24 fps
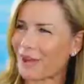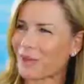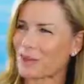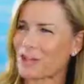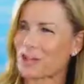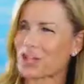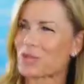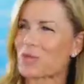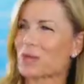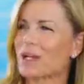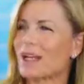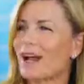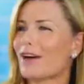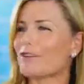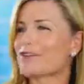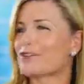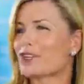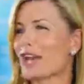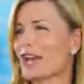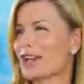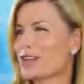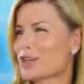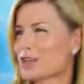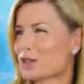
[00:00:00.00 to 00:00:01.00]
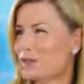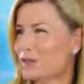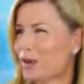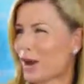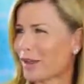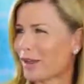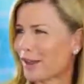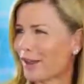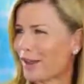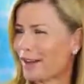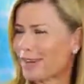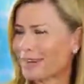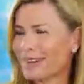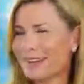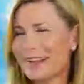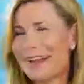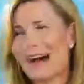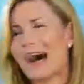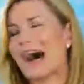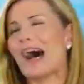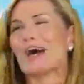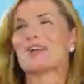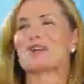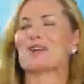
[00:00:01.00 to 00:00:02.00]
Oh, yes, we love changing weather.
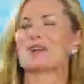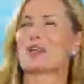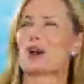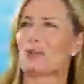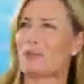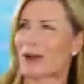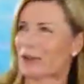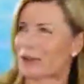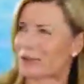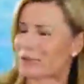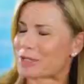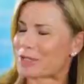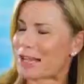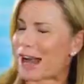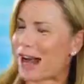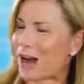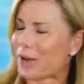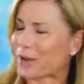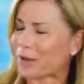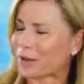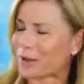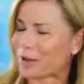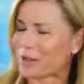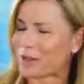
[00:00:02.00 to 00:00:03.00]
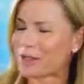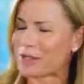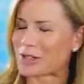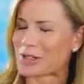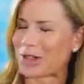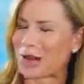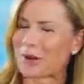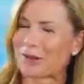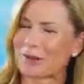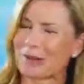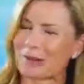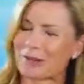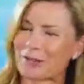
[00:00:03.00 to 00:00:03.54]
I just got back from Darwin on a job,